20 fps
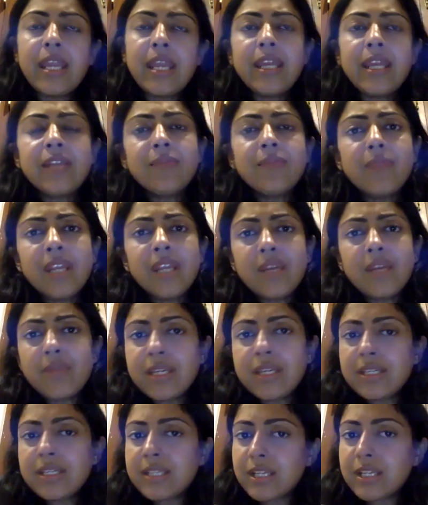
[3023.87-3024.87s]
It may be
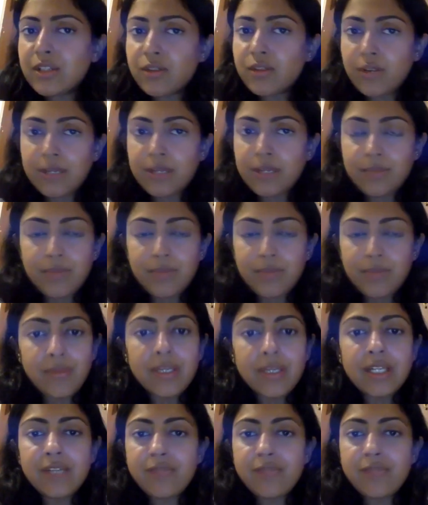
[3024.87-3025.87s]
a sense or it may be
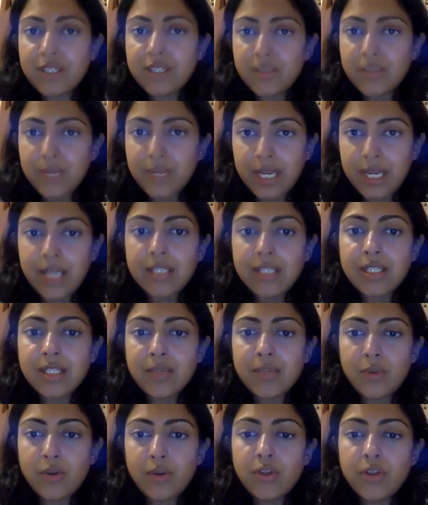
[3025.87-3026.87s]
a defense
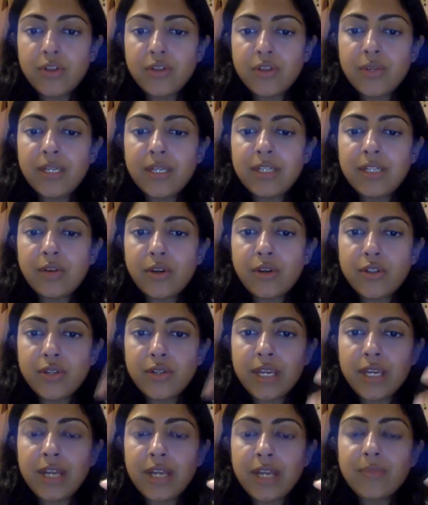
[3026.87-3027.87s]
mechanism also, but it also
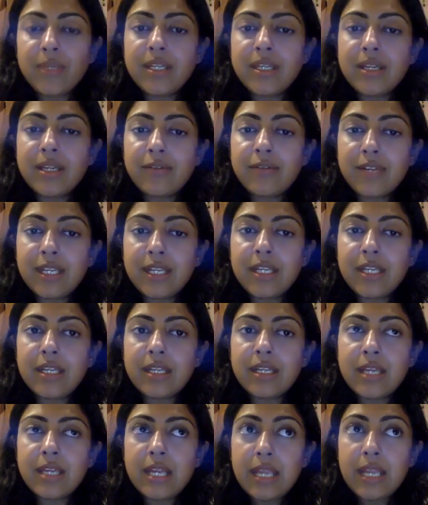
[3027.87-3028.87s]
can be a
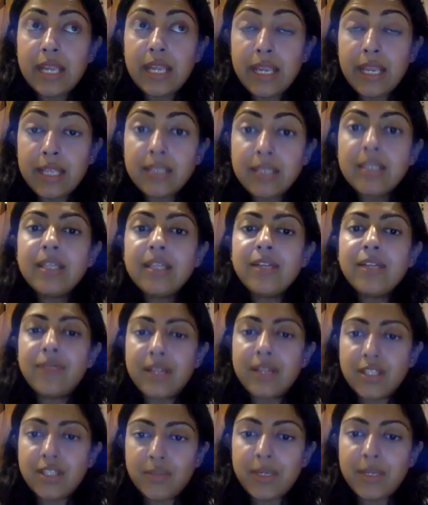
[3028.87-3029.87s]
very healthy
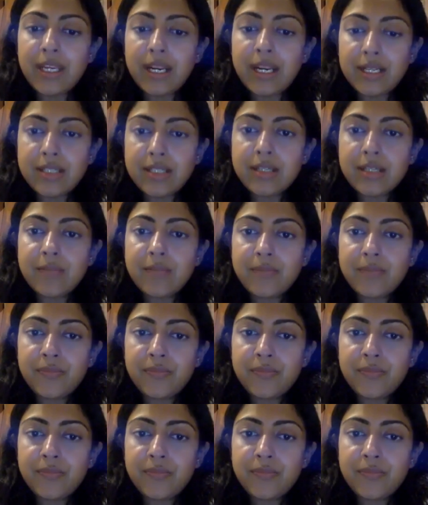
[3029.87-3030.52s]
defense mechanism